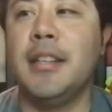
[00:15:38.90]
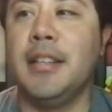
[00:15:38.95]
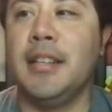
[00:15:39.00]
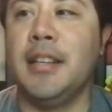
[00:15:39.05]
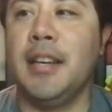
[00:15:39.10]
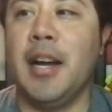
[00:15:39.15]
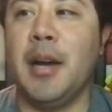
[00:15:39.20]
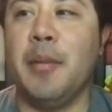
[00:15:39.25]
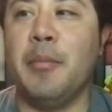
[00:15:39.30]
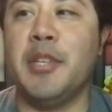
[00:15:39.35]

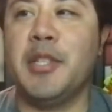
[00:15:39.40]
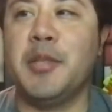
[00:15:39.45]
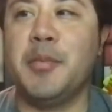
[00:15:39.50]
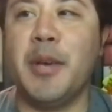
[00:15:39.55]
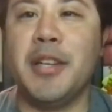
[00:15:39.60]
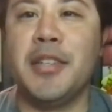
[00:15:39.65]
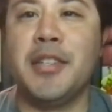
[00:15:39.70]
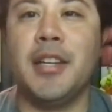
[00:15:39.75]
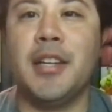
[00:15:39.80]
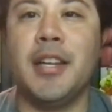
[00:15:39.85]

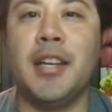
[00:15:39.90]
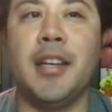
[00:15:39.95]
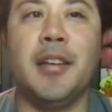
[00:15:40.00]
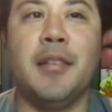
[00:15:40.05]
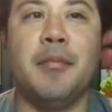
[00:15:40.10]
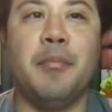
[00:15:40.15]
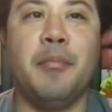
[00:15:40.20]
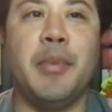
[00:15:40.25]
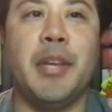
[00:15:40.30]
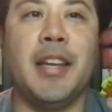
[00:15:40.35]

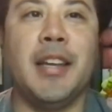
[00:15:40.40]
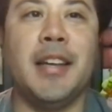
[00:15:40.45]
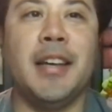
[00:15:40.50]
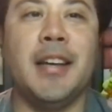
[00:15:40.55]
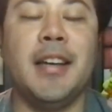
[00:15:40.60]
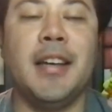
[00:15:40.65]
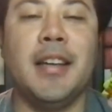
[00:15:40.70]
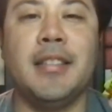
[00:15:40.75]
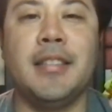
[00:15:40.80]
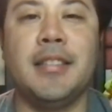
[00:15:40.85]
especially being
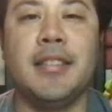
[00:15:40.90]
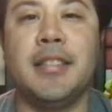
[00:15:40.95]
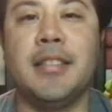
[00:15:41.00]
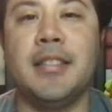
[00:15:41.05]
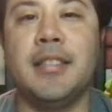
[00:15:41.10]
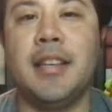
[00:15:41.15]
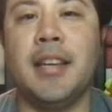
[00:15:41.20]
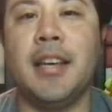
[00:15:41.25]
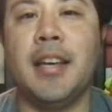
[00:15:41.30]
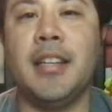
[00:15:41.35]
a
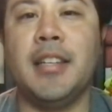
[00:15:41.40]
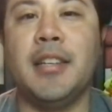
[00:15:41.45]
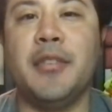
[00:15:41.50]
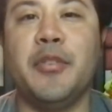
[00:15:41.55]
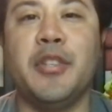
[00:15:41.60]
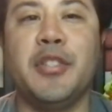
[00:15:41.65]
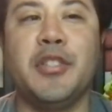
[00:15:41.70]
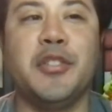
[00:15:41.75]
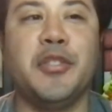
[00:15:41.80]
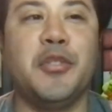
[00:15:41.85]
NCCA
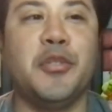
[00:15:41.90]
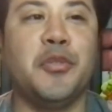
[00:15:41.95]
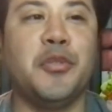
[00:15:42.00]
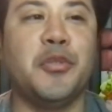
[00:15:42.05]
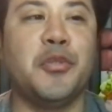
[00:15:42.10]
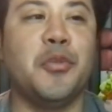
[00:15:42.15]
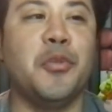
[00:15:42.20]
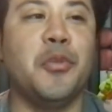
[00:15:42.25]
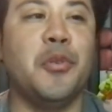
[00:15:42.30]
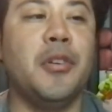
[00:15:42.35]
Division two
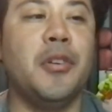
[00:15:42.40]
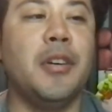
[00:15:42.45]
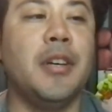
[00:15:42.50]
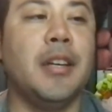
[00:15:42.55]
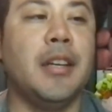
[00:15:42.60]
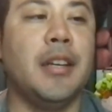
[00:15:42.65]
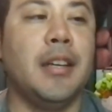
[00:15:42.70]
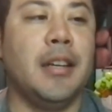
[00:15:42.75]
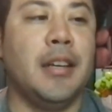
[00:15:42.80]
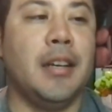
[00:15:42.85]
school.
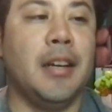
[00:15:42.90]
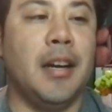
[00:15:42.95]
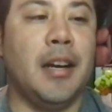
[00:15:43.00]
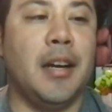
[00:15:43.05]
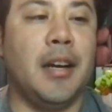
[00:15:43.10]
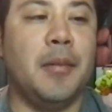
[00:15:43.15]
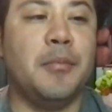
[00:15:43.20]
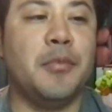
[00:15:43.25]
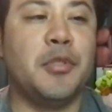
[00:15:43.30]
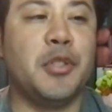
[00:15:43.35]

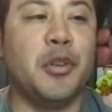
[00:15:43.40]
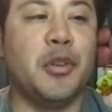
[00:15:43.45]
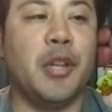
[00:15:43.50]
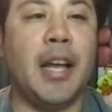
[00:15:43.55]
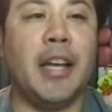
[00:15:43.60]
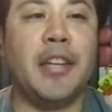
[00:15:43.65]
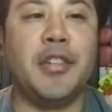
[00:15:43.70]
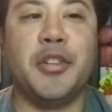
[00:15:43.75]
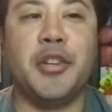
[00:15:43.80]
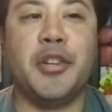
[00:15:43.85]
So
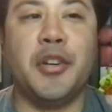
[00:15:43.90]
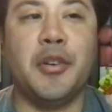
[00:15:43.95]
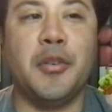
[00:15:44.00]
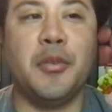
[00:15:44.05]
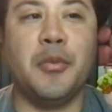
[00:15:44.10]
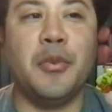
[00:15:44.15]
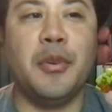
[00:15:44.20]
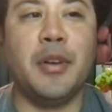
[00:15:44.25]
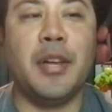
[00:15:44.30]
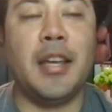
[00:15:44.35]
last
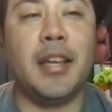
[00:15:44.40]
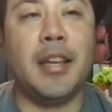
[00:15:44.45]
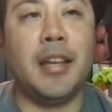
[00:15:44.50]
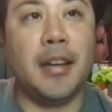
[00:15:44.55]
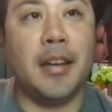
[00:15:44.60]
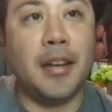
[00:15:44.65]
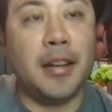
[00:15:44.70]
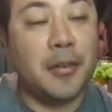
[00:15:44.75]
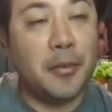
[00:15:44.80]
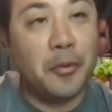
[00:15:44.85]
year we
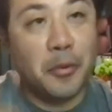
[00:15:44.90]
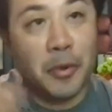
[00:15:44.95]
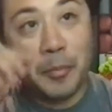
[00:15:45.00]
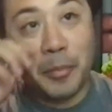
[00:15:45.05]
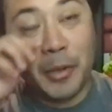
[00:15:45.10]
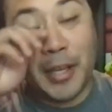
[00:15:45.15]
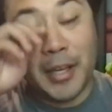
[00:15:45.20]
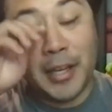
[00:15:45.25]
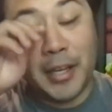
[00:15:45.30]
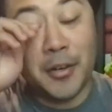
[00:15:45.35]

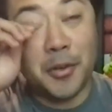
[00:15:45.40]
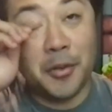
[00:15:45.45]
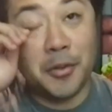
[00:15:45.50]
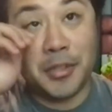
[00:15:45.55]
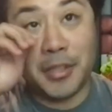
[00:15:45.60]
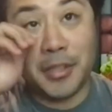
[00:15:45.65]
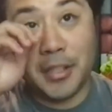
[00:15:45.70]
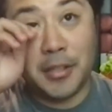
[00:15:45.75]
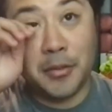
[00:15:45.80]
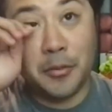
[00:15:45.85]
played a whole
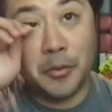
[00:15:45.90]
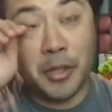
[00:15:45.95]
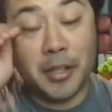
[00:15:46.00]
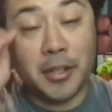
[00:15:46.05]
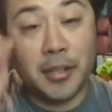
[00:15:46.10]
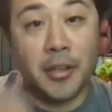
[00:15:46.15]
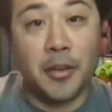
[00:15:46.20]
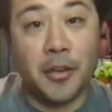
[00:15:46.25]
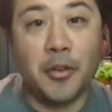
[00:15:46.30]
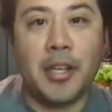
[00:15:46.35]
season
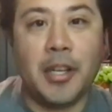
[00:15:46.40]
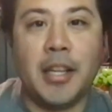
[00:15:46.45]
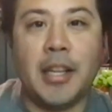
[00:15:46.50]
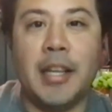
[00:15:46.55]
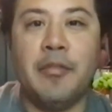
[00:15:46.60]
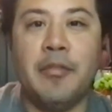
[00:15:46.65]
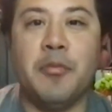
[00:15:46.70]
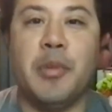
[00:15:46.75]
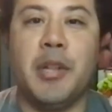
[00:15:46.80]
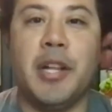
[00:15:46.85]
with only
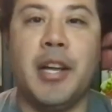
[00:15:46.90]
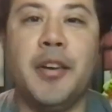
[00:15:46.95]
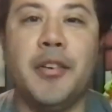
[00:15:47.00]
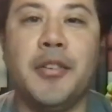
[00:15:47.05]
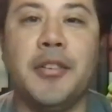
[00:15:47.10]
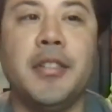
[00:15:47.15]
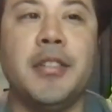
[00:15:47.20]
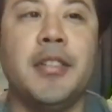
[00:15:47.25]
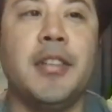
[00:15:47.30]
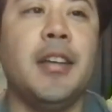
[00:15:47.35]
11
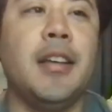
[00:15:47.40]
players,